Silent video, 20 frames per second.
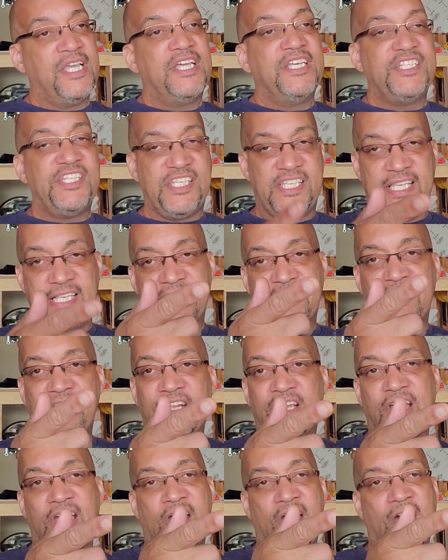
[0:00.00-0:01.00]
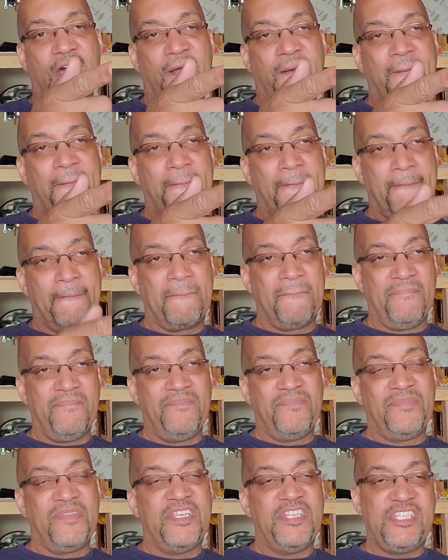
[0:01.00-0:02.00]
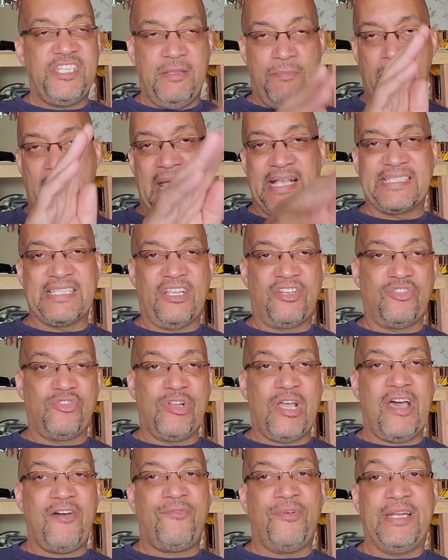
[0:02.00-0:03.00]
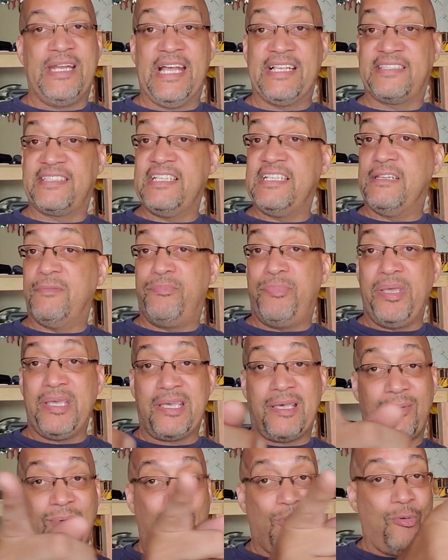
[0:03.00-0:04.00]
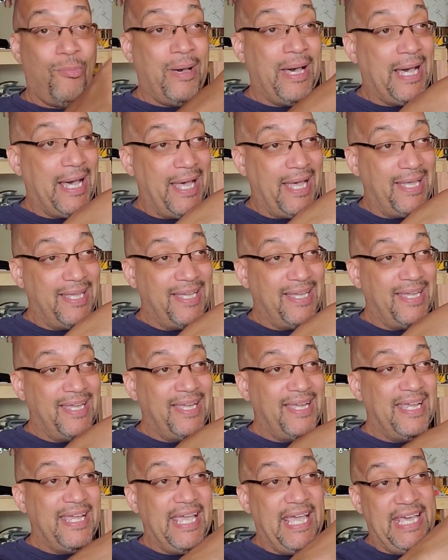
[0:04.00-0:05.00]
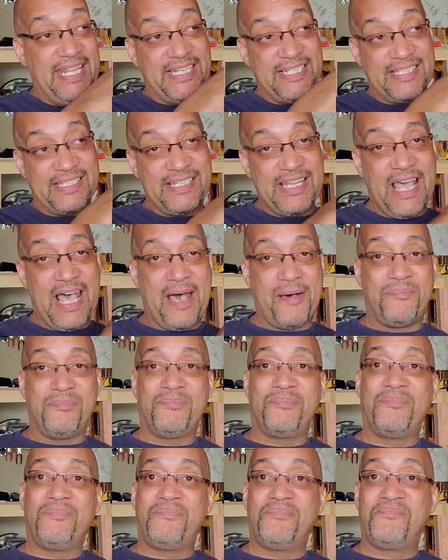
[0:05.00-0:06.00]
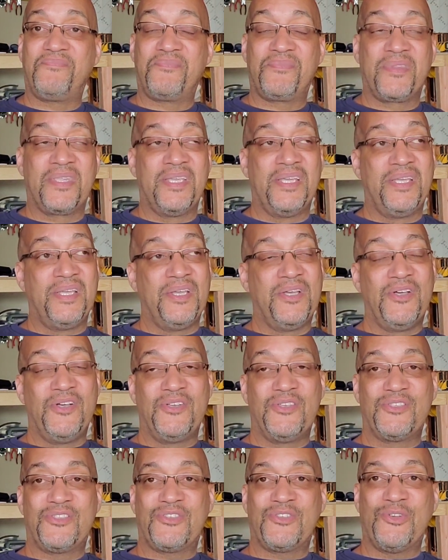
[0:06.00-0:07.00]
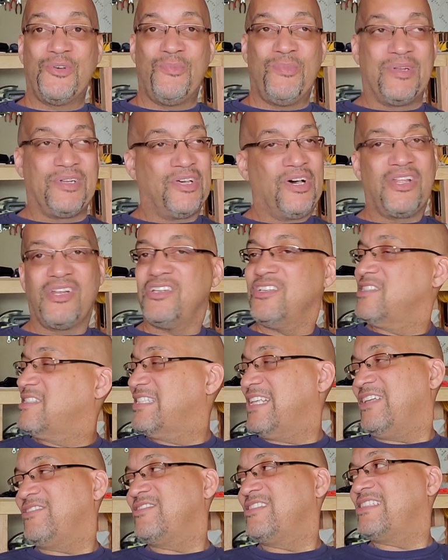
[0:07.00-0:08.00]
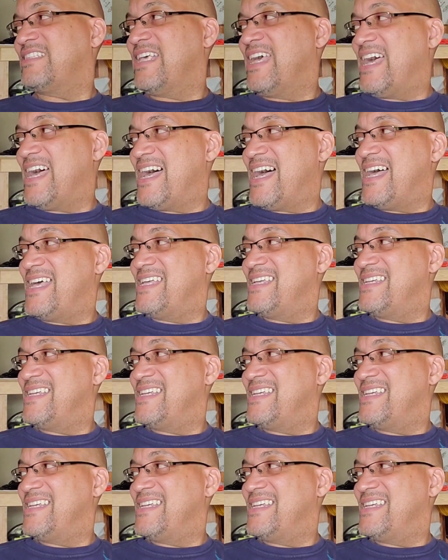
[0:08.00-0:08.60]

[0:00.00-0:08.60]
She gets in the car. She backs out the driveway, and I seen the pickup go by, and it stopped. So my daughter looks out the side,